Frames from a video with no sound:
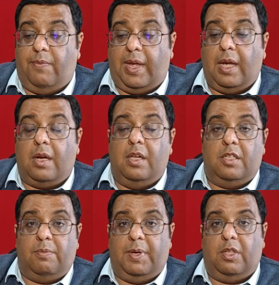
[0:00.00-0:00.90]

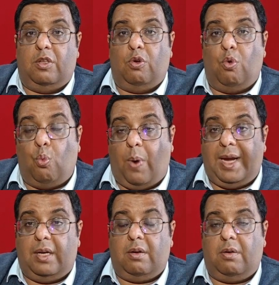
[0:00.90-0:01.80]
vehicles with
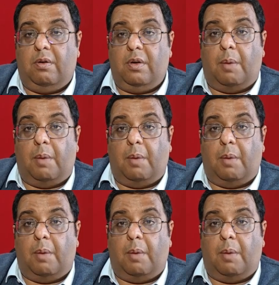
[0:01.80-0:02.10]
white